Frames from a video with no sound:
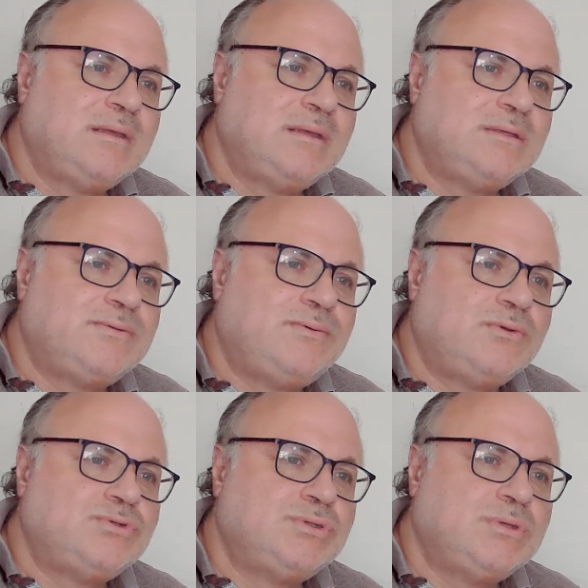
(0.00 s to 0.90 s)
is
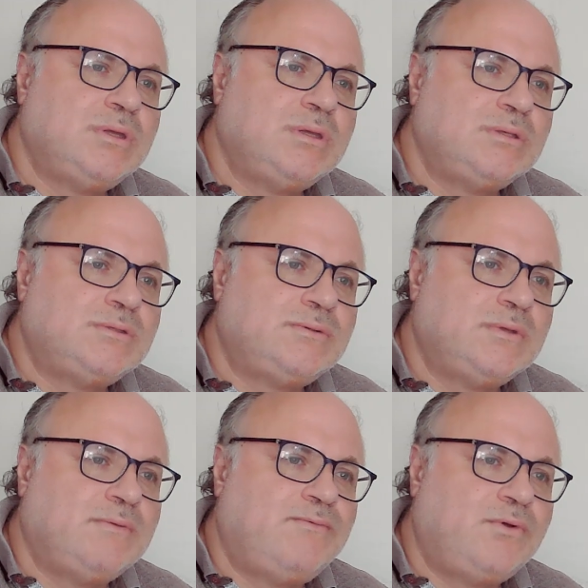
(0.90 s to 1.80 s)

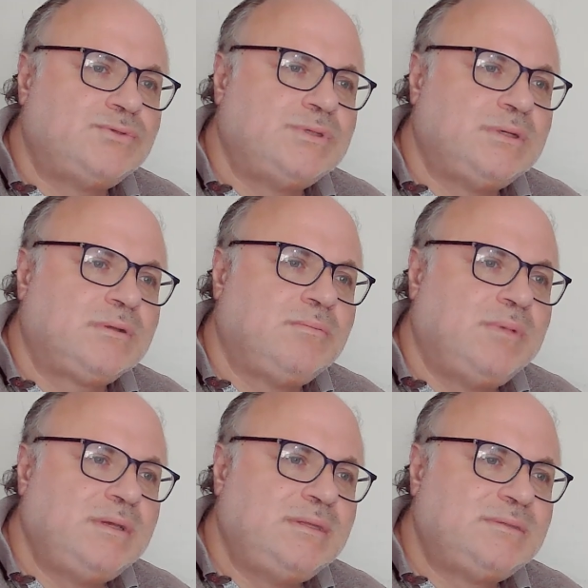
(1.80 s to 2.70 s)
forcing
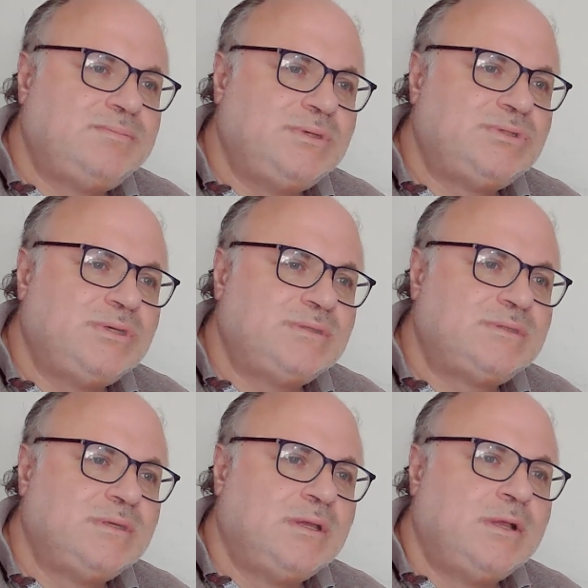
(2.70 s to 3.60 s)
many
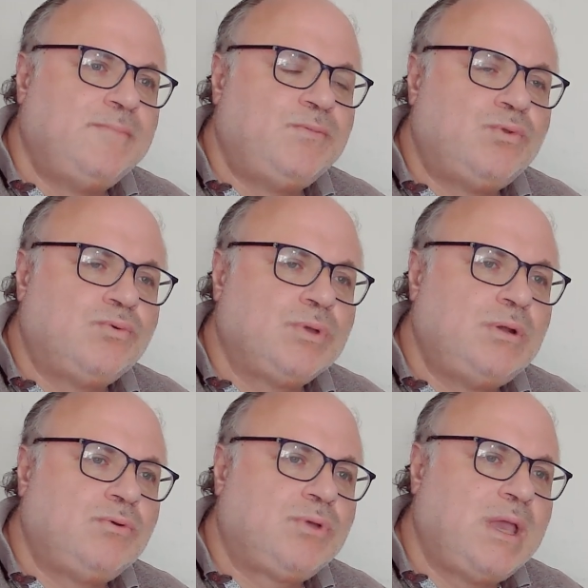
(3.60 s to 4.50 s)
species to
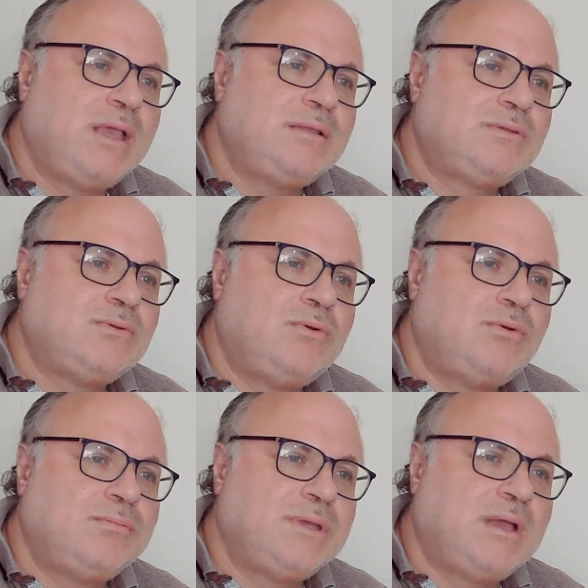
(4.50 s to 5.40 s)
relocate
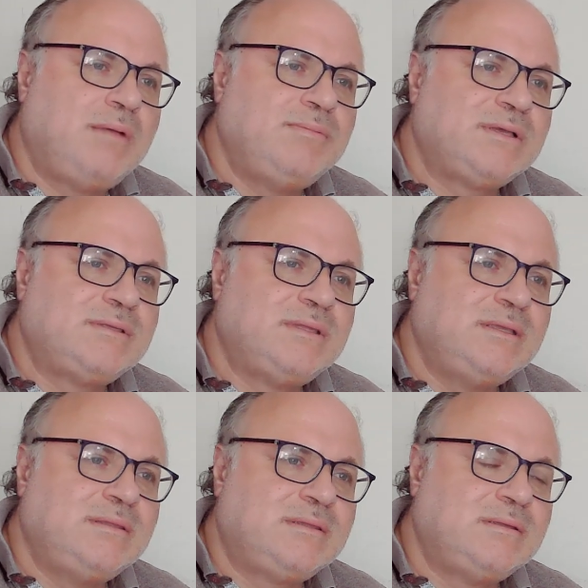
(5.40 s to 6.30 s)
or become
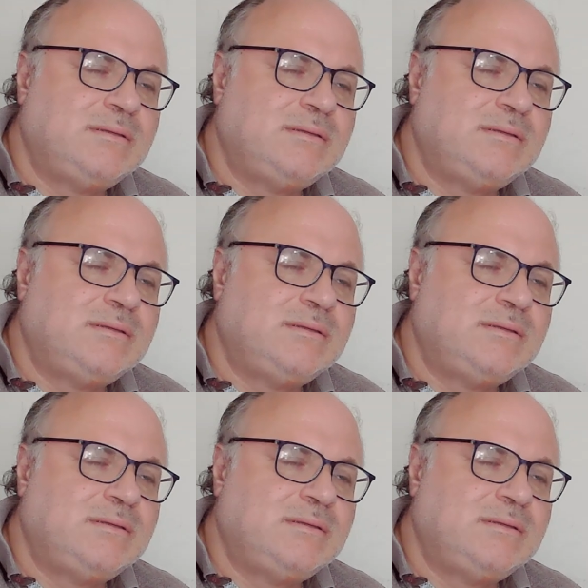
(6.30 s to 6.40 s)
extinct.